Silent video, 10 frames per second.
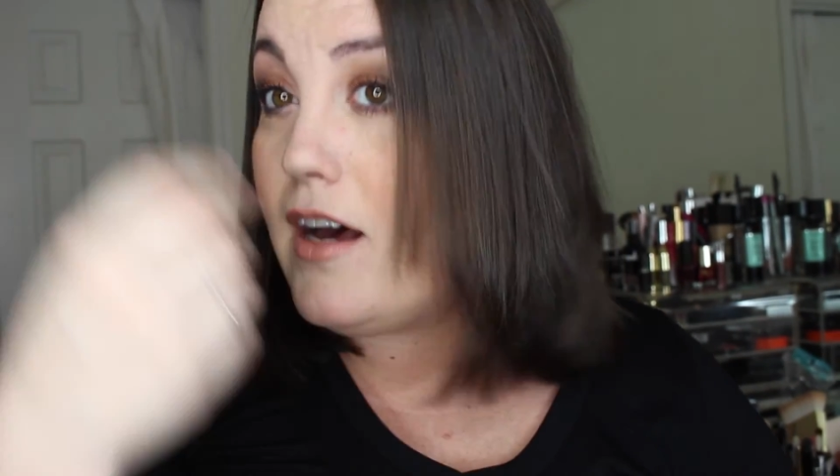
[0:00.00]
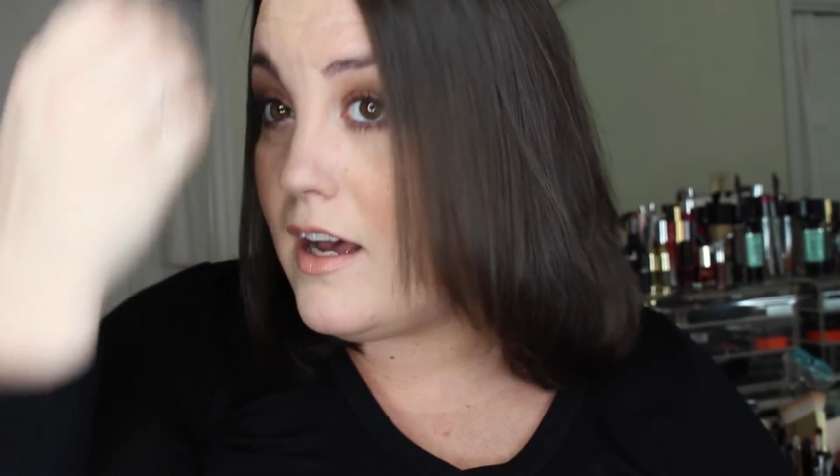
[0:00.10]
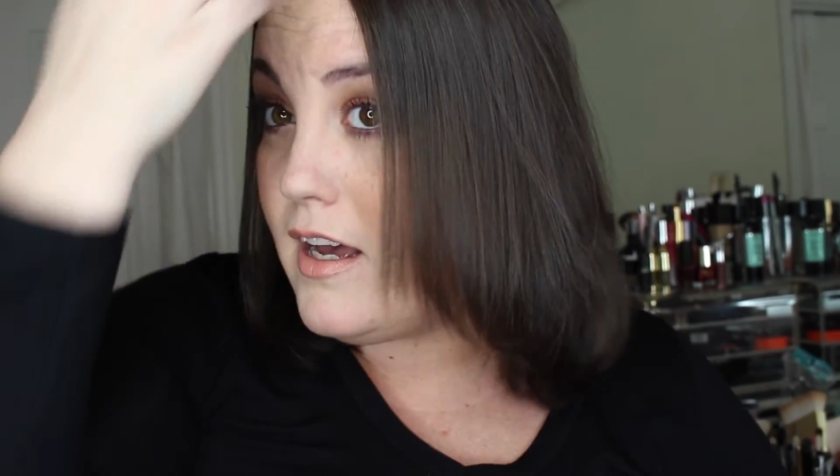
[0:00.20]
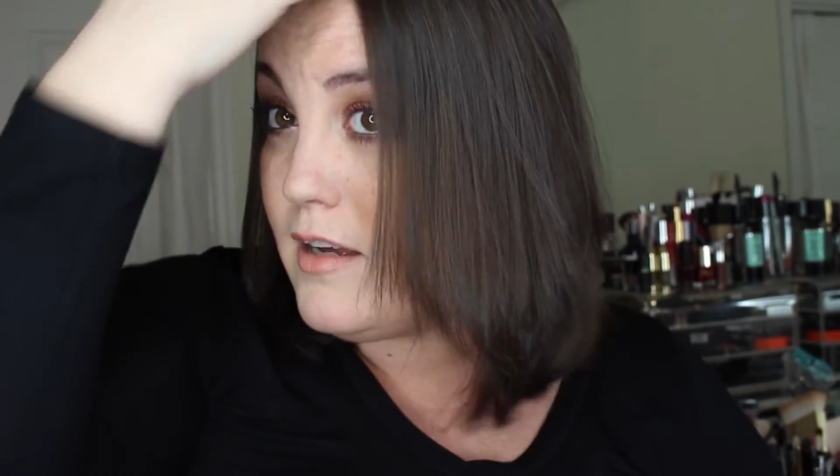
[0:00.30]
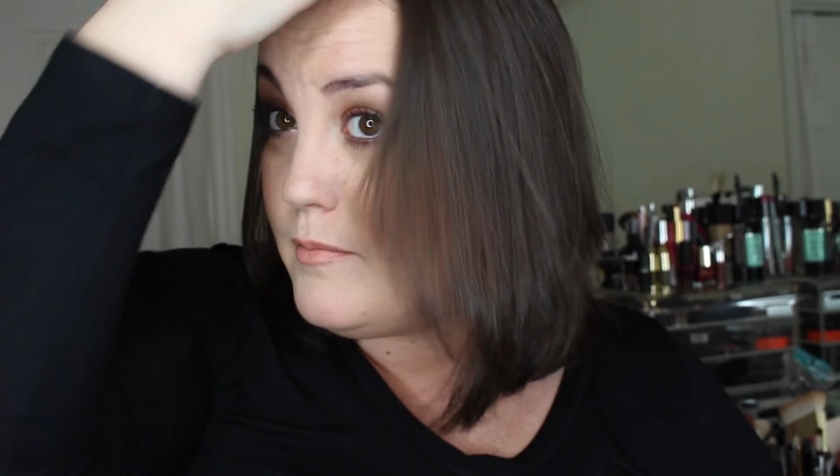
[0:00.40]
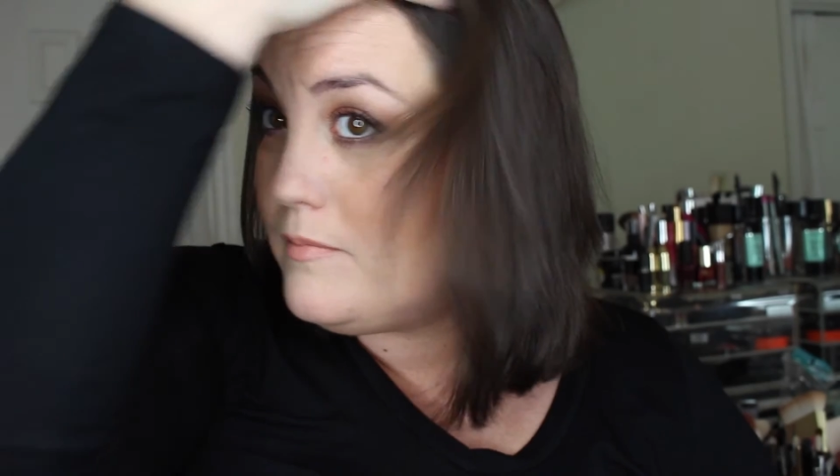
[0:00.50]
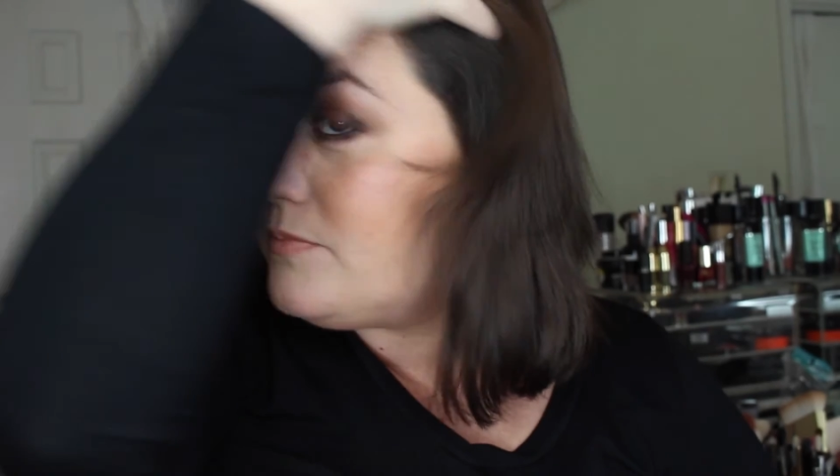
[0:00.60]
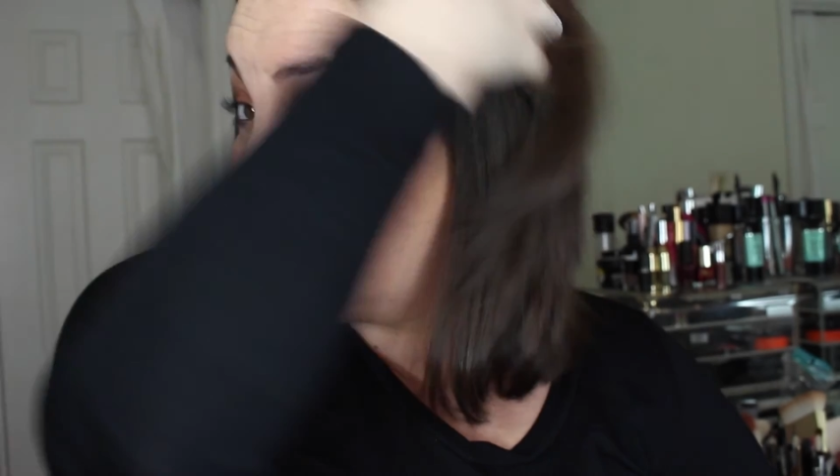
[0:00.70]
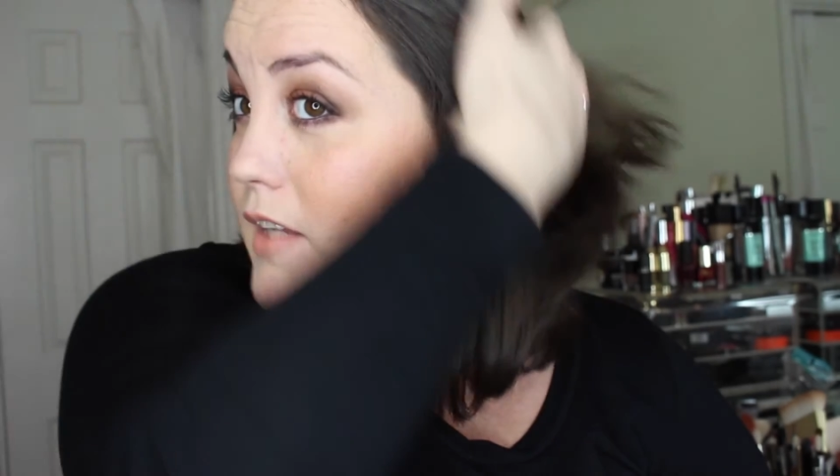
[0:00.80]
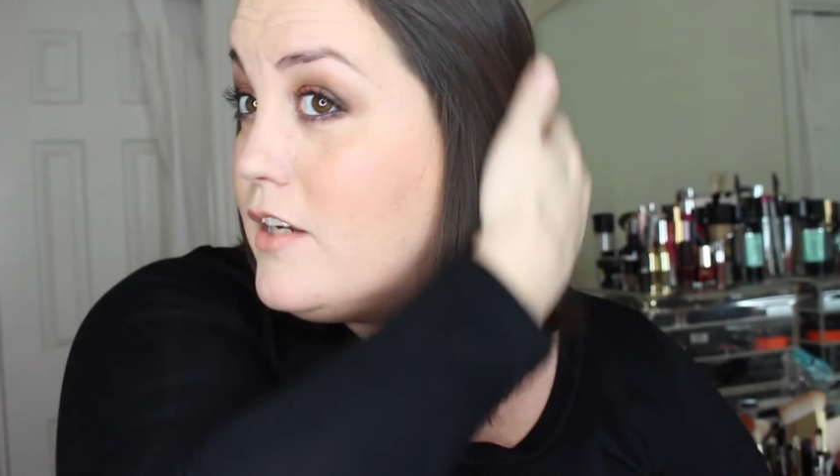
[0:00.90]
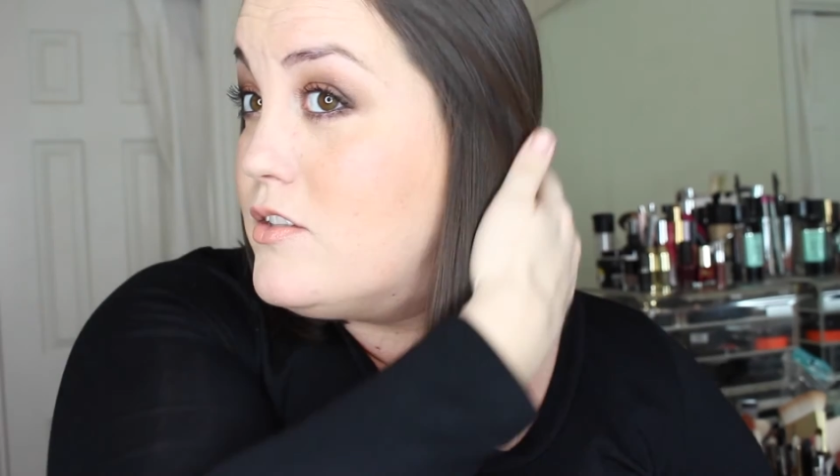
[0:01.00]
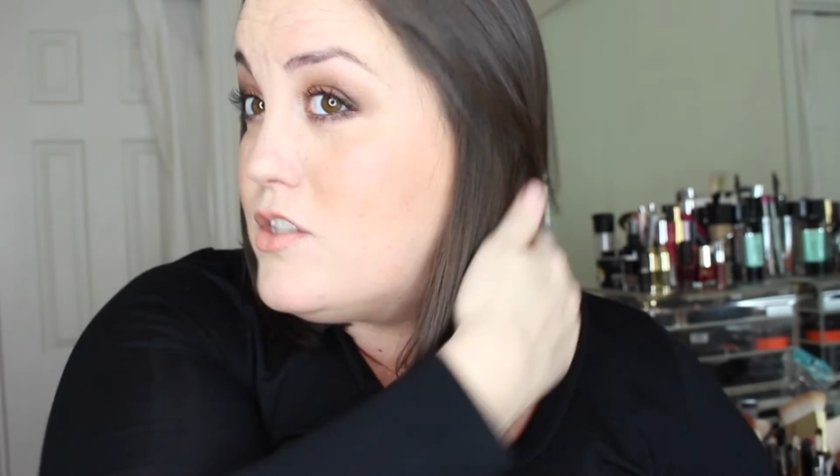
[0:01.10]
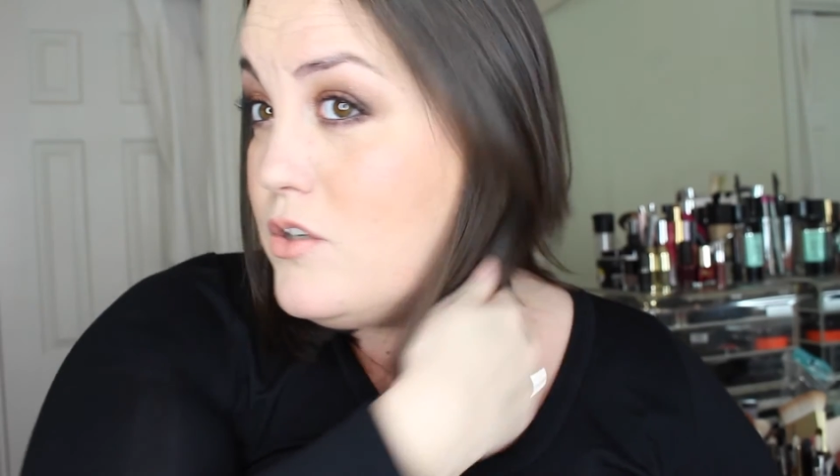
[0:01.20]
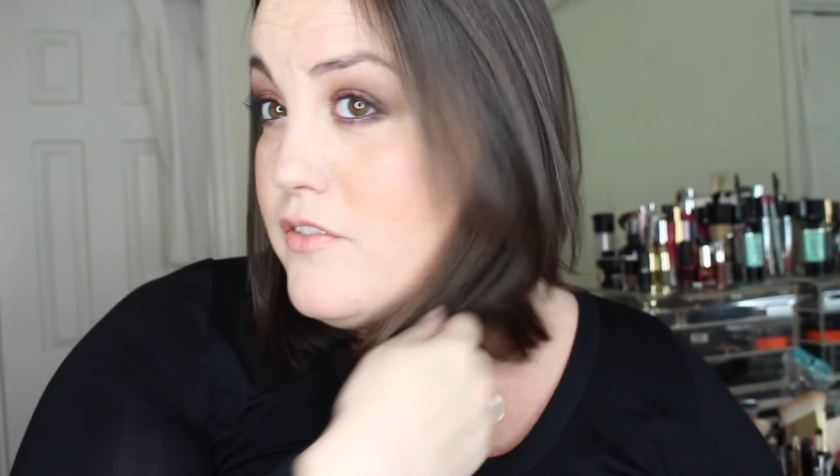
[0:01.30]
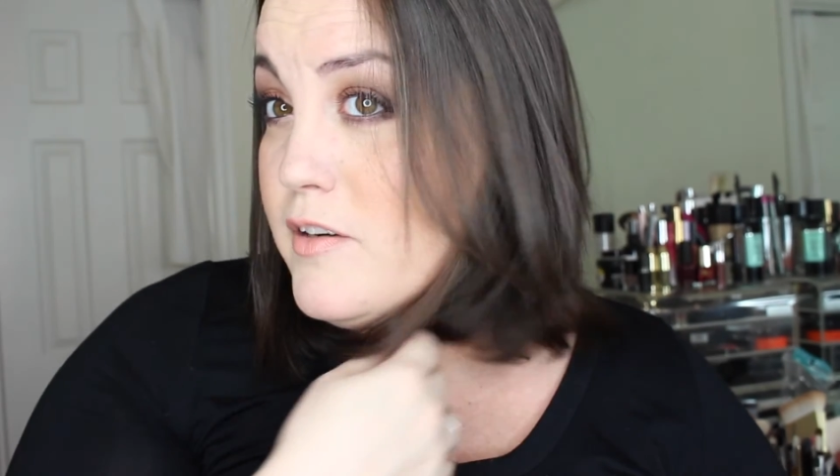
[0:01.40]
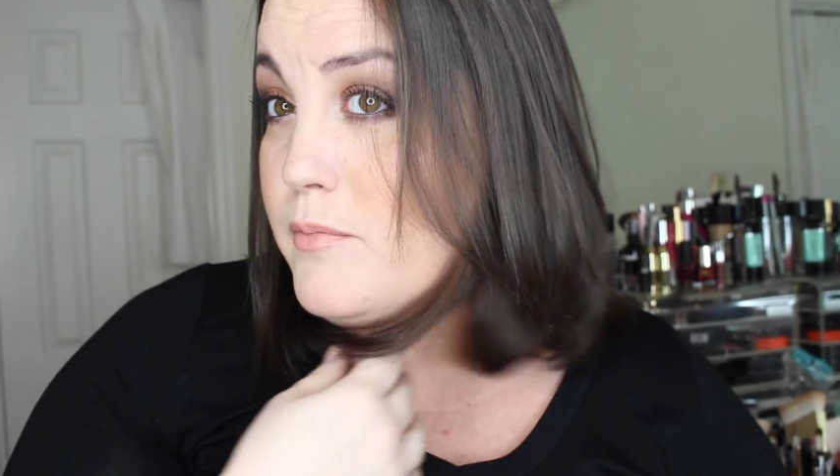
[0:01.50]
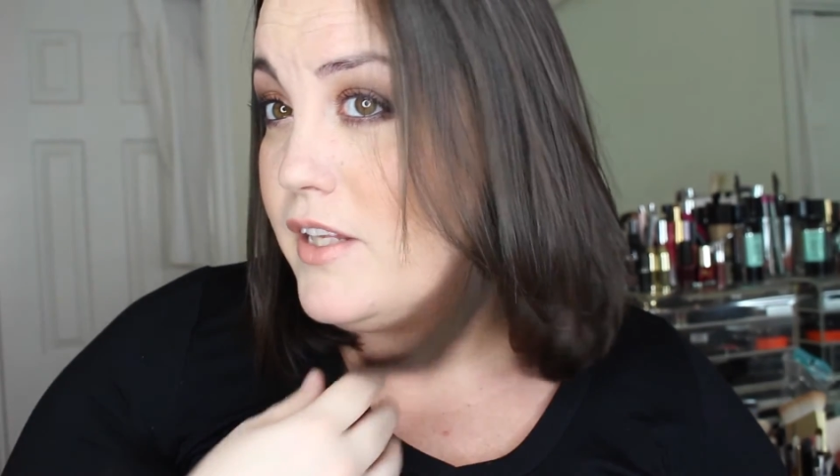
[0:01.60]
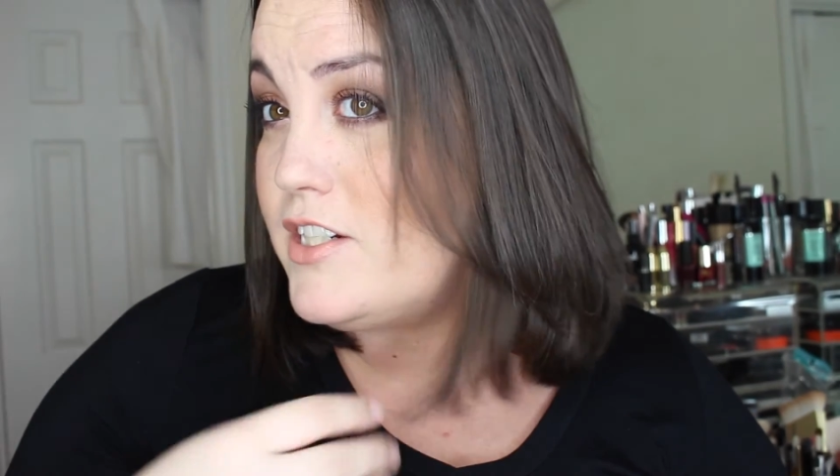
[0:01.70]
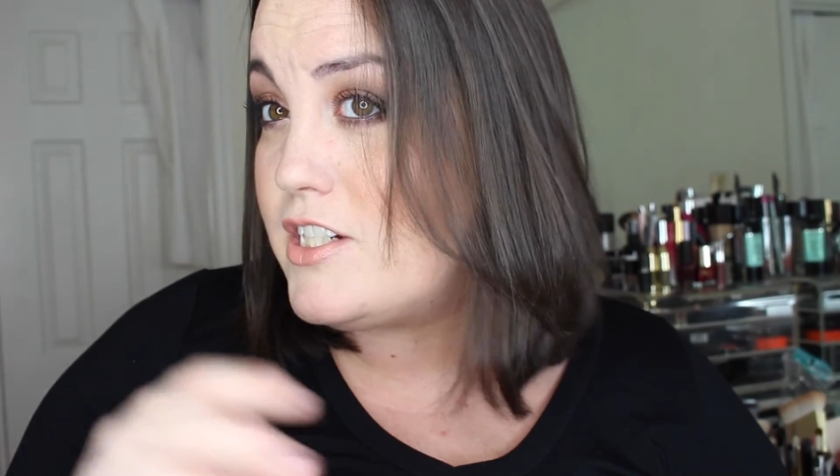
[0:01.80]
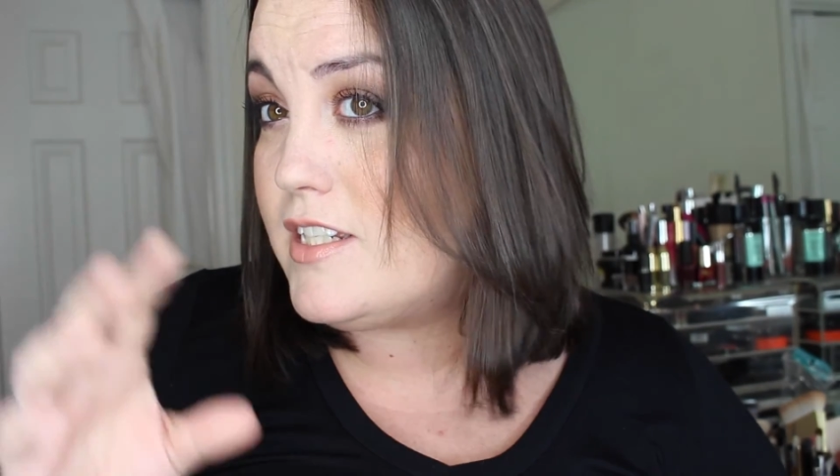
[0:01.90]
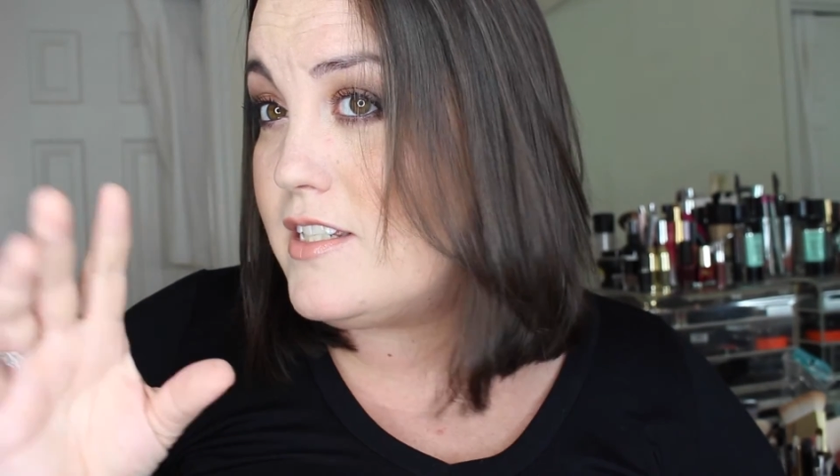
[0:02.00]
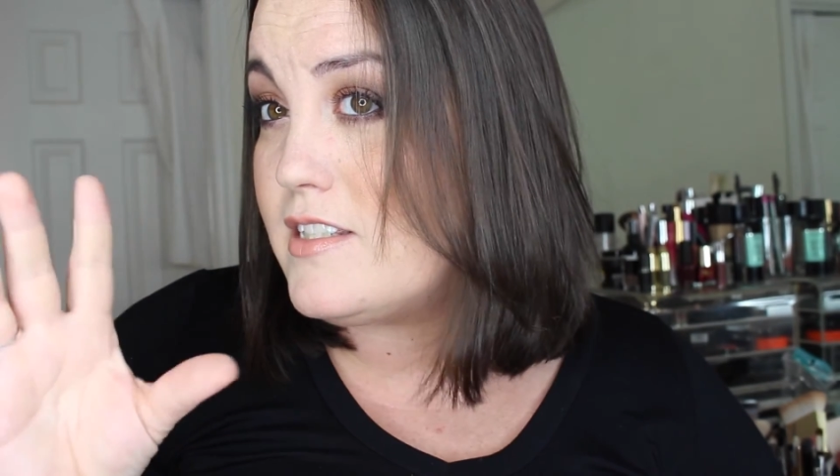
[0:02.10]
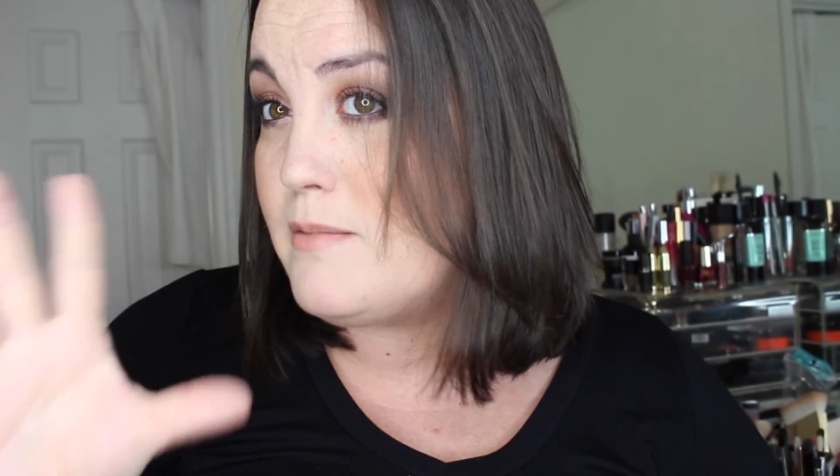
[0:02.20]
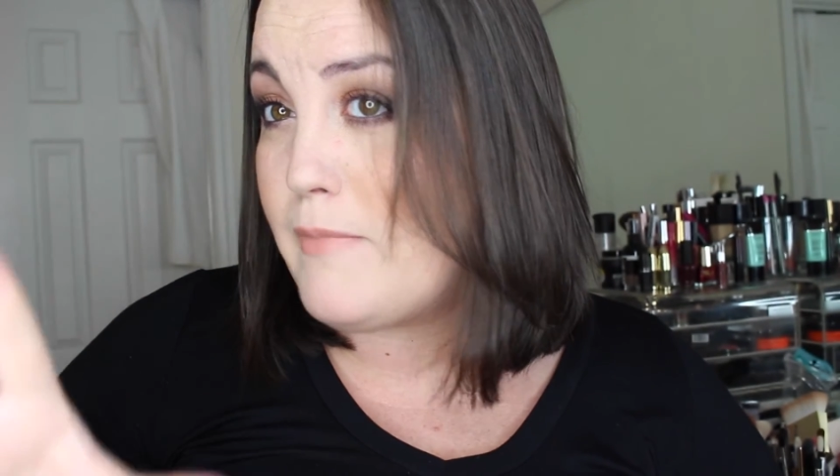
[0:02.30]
I used two different blushes,